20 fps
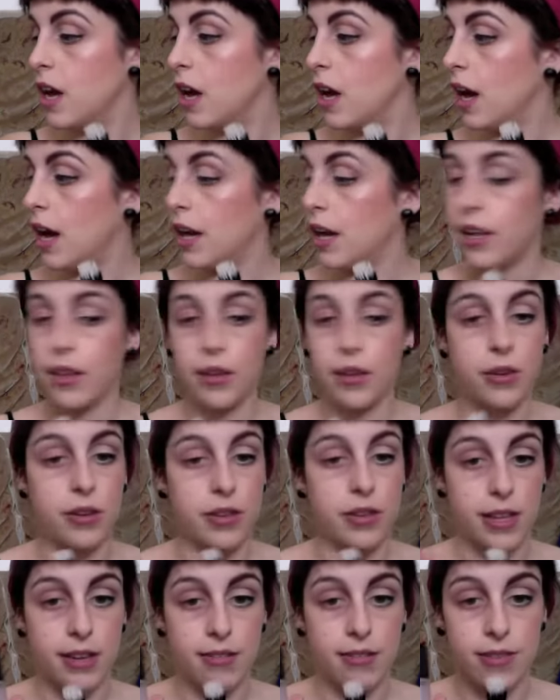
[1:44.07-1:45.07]
Another good
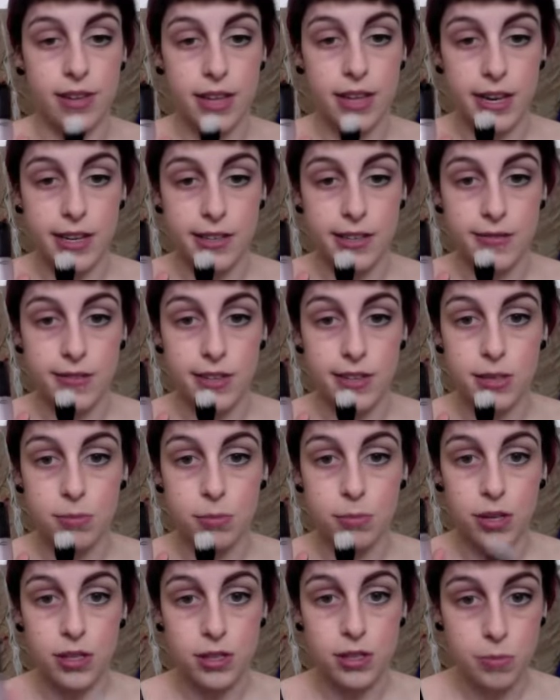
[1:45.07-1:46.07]
thing for that is Fix
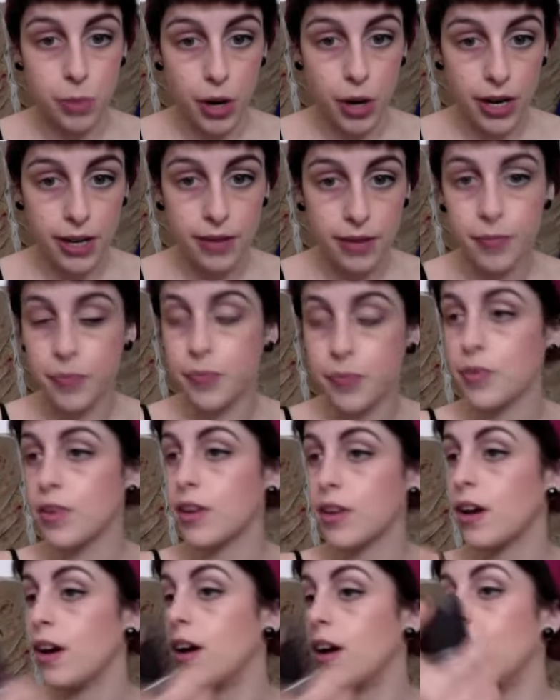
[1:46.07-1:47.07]
Plus spray.
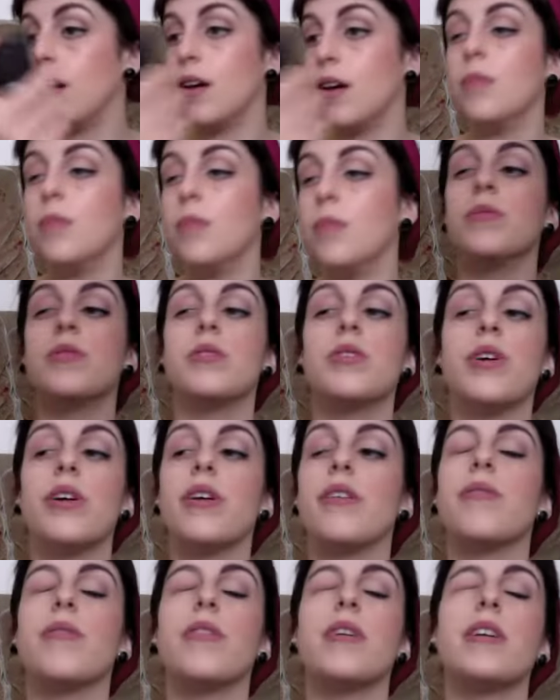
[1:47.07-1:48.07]
So if
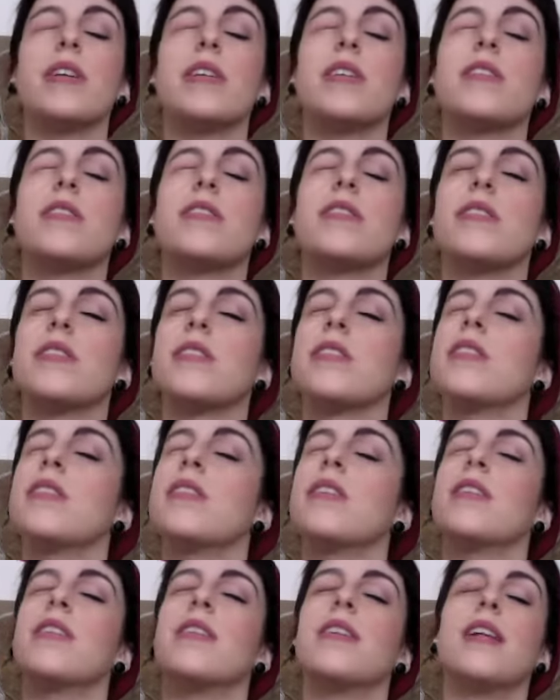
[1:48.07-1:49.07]
we just
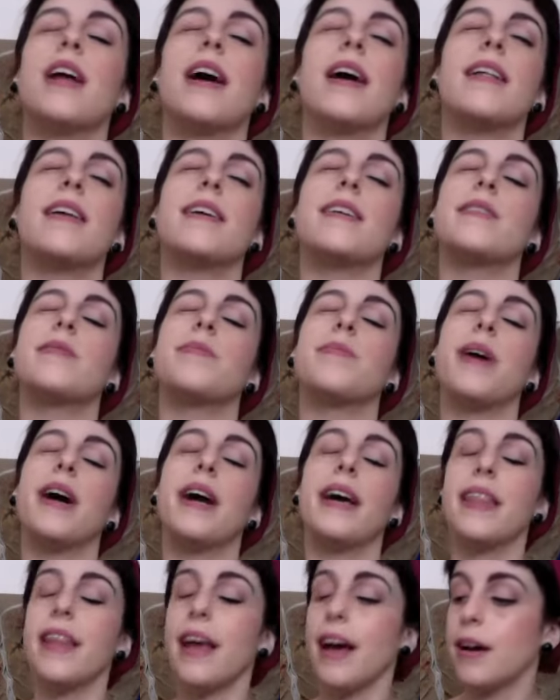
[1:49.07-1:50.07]
lightly
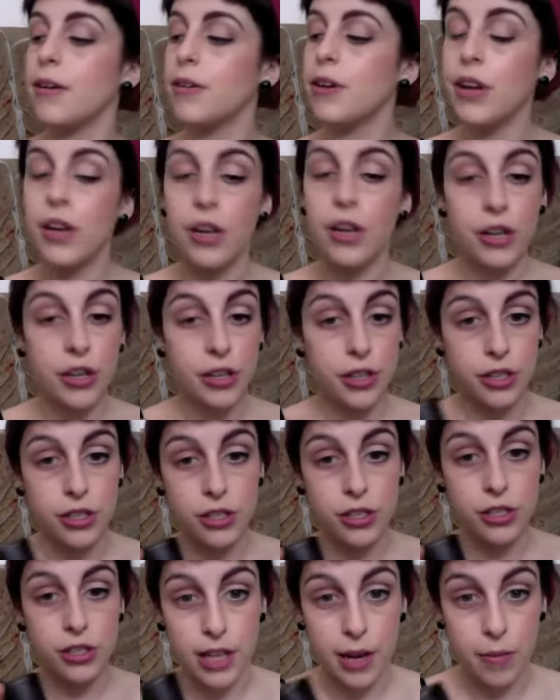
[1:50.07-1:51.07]
spray that, you can
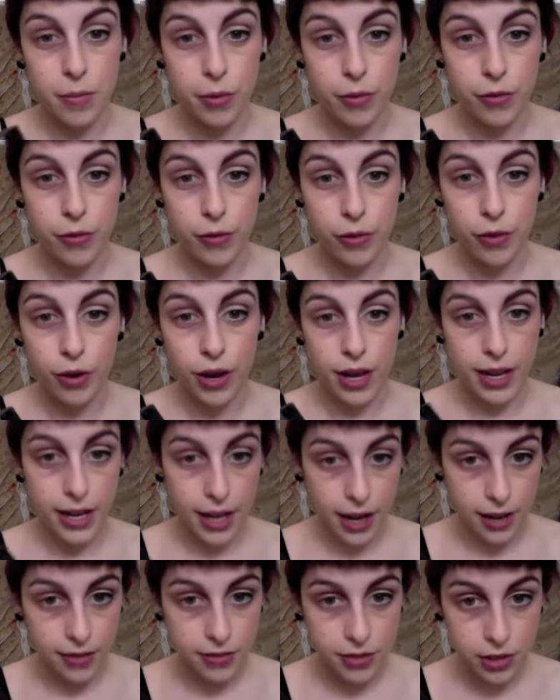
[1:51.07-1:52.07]
do that before and
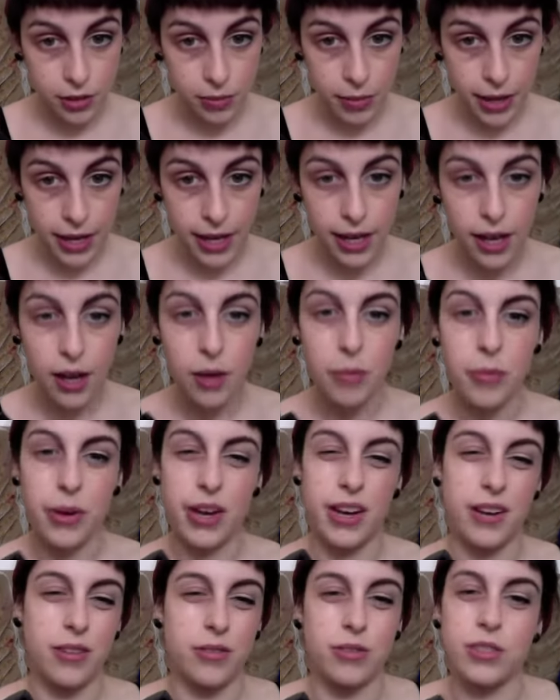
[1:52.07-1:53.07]
after your makeup,
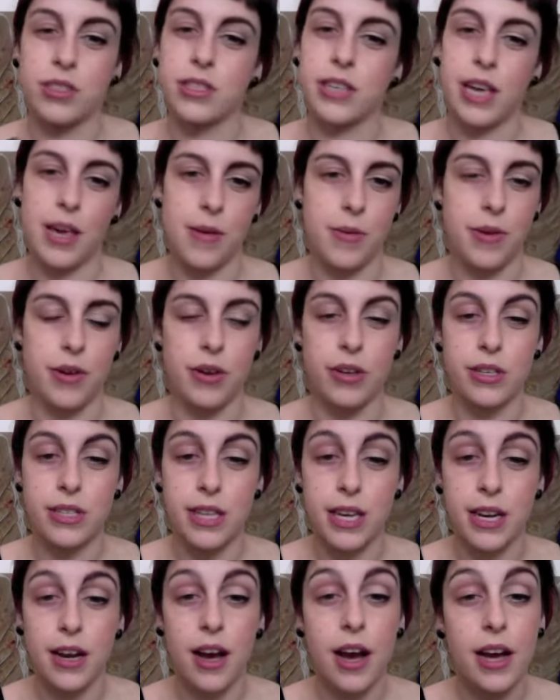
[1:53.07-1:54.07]
and it will just keep your
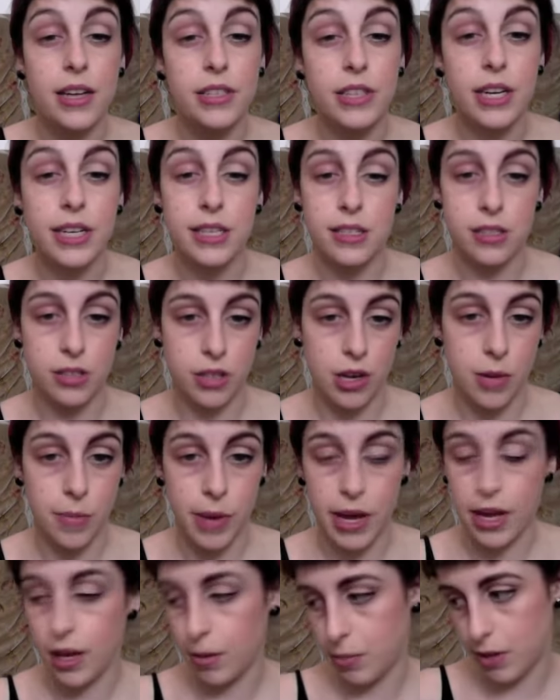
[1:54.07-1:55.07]
skin hydrated so your
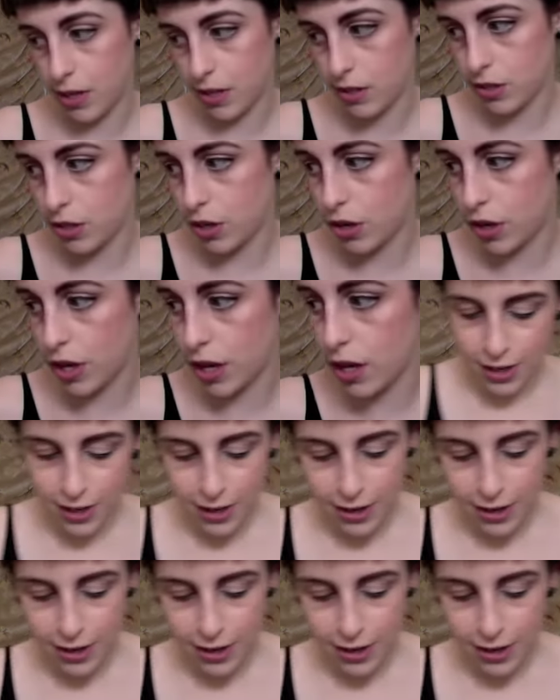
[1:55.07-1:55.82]
makeup lasts longer.